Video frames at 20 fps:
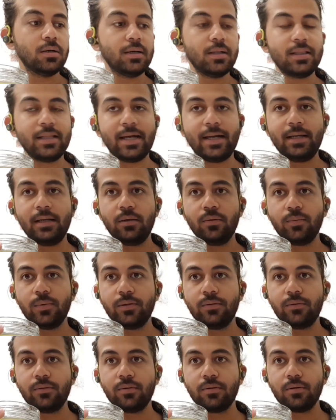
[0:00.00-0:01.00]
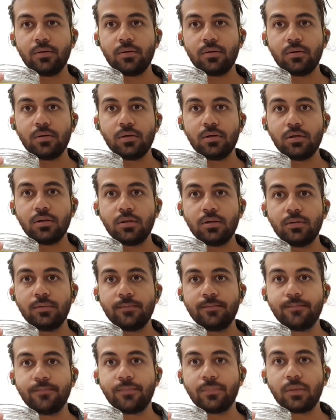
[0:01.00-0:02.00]
lined with a
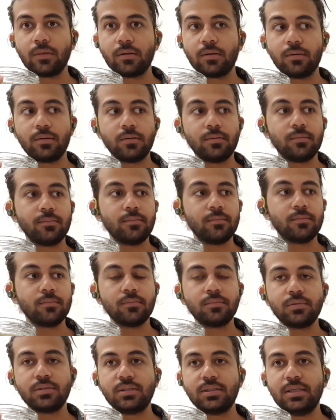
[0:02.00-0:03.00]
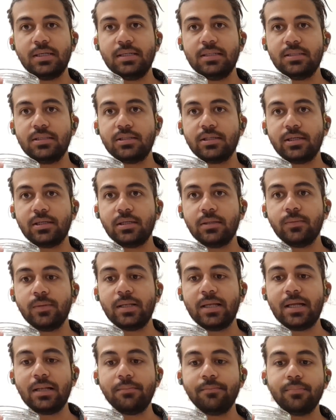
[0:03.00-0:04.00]
steel strainer will
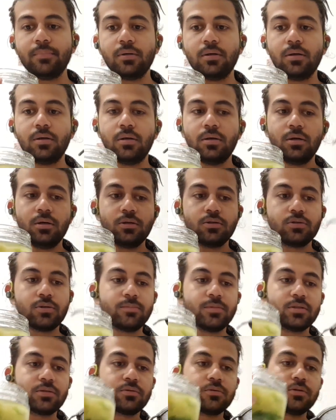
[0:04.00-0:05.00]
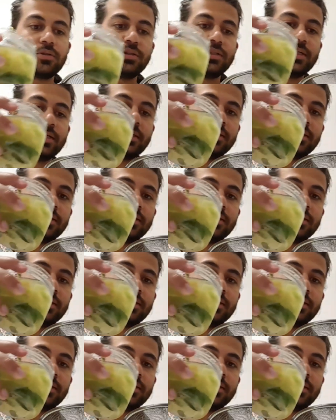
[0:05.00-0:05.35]
help. So I'm just going to strain